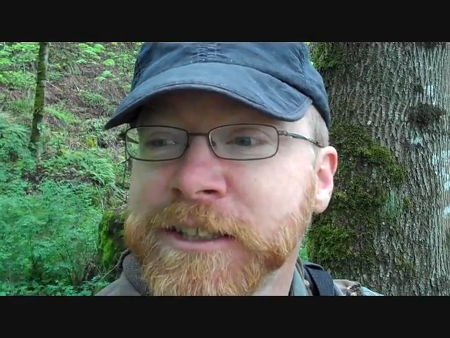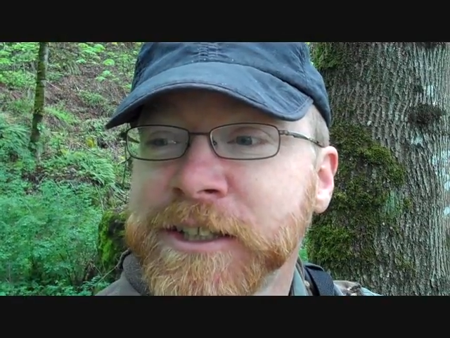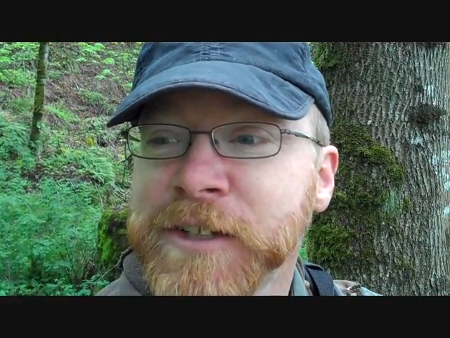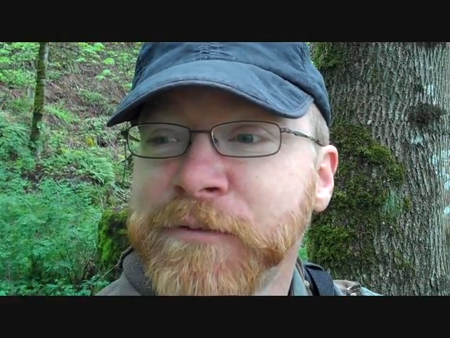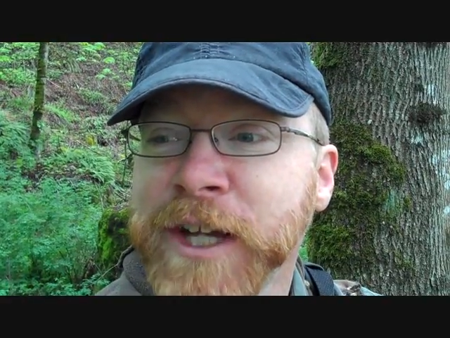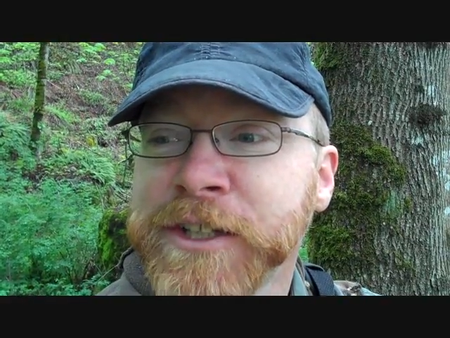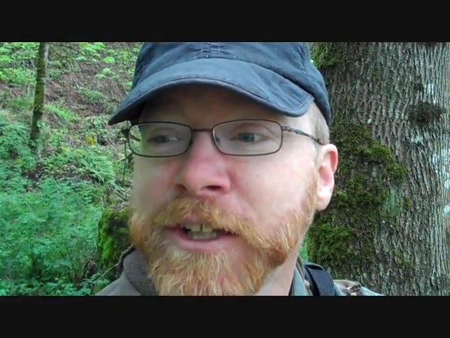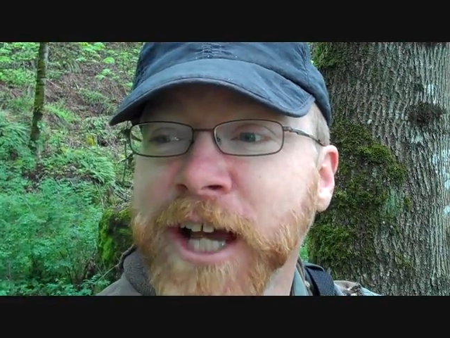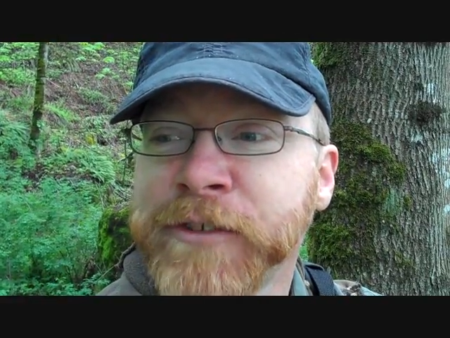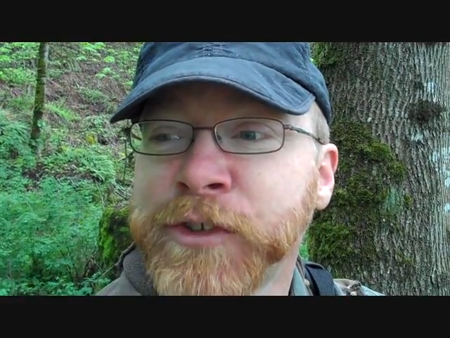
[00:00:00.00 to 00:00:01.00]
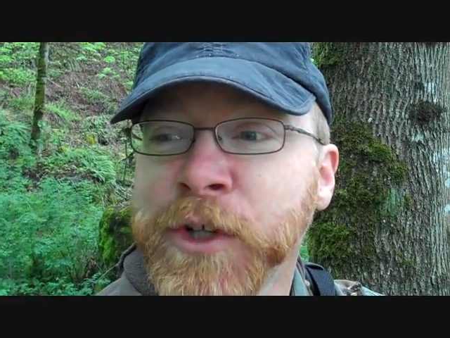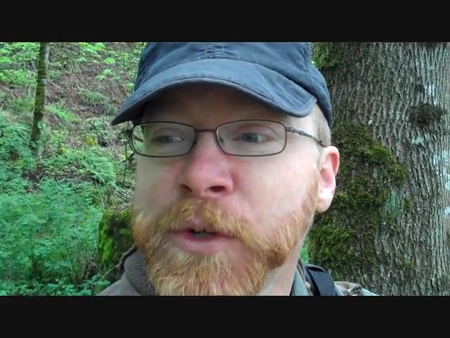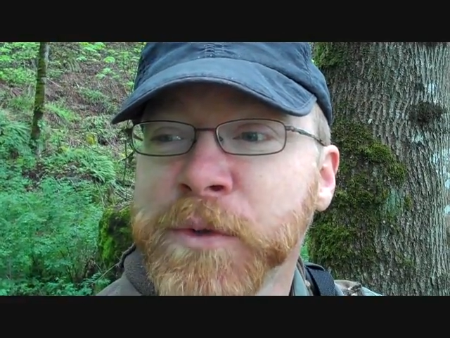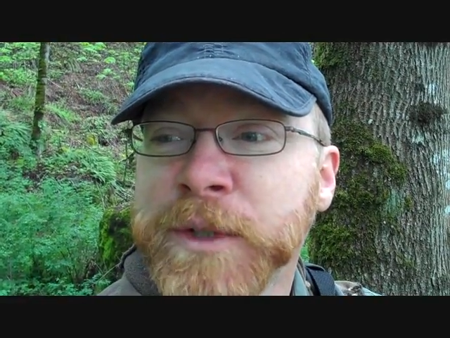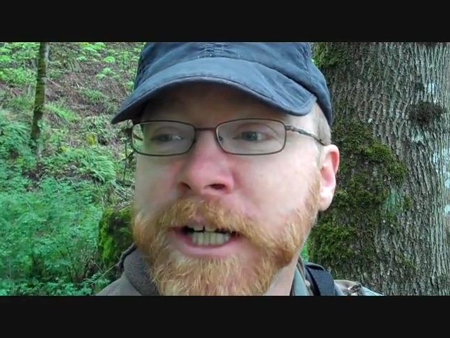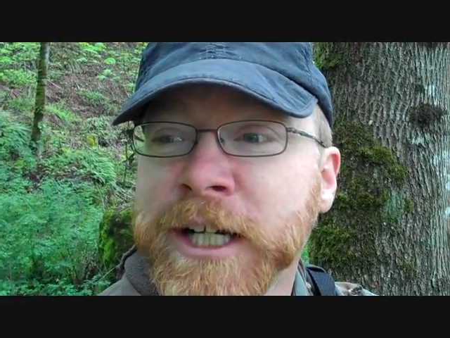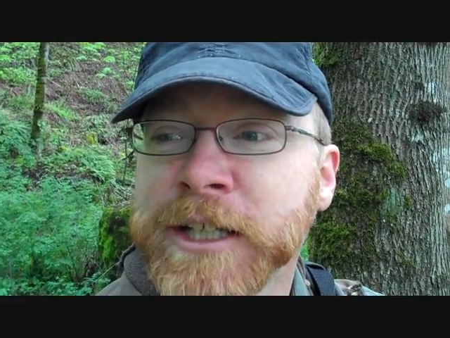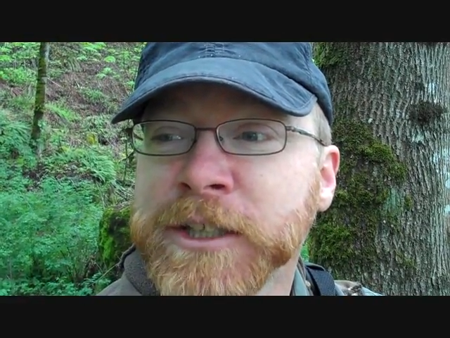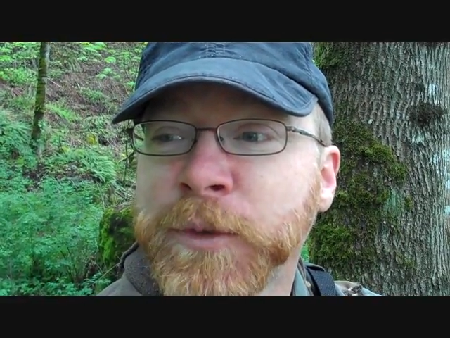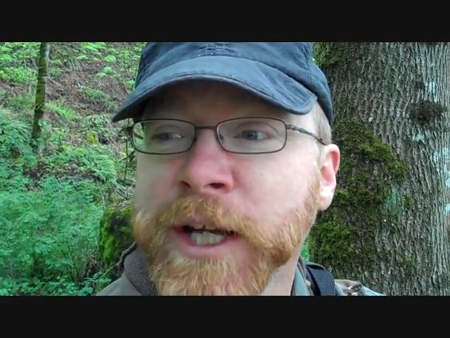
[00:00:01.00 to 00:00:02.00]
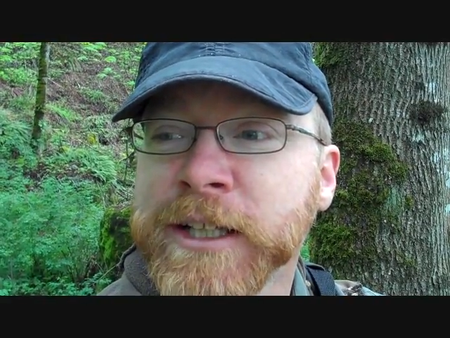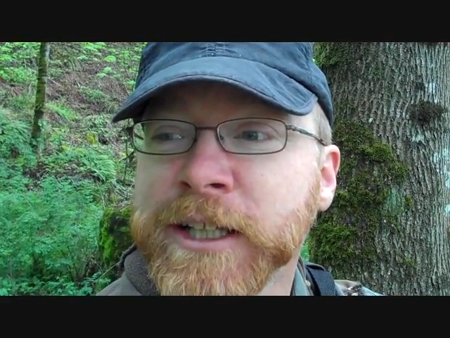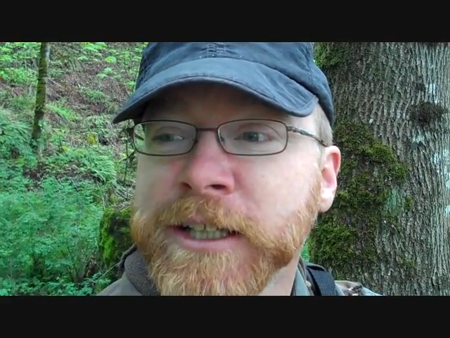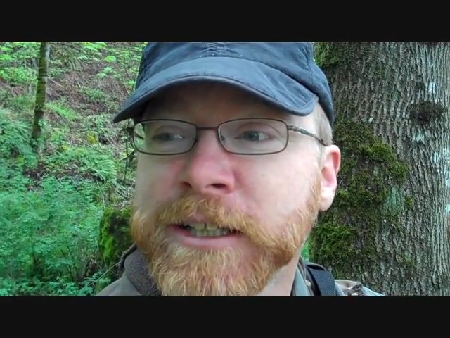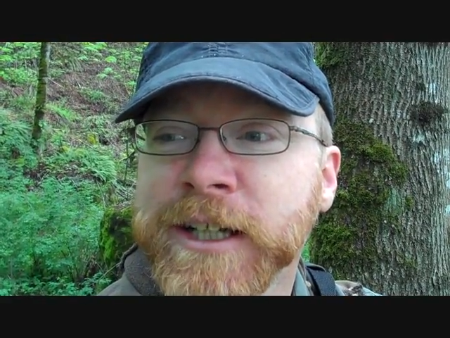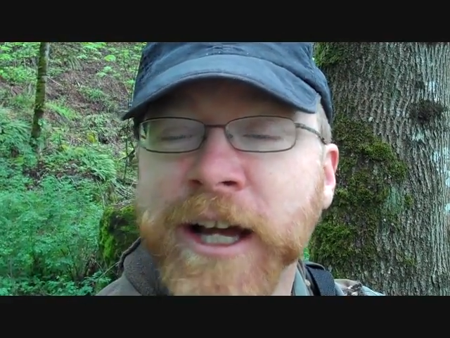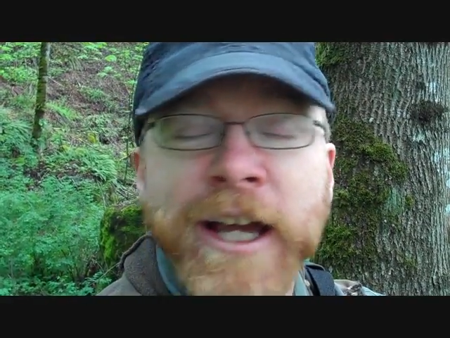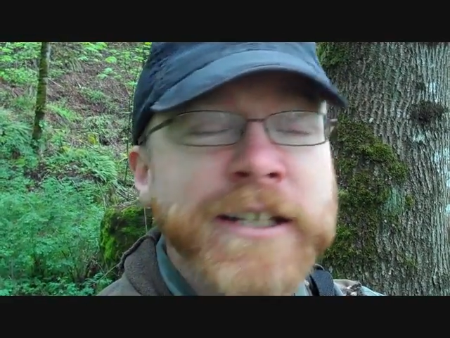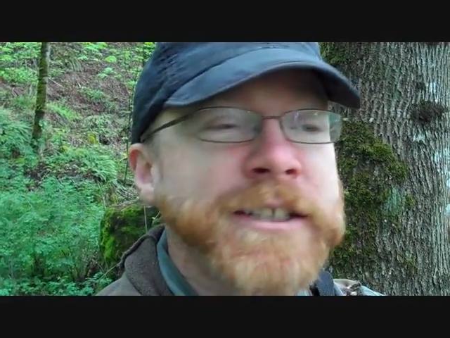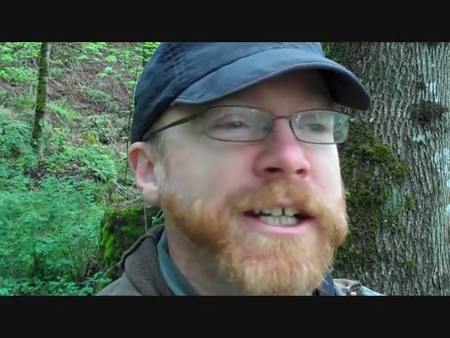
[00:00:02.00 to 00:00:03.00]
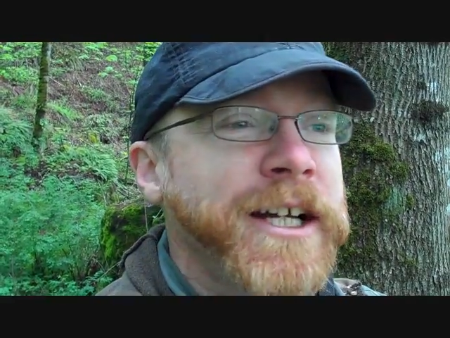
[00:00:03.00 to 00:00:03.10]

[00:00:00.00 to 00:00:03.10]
could affect your life so greatly and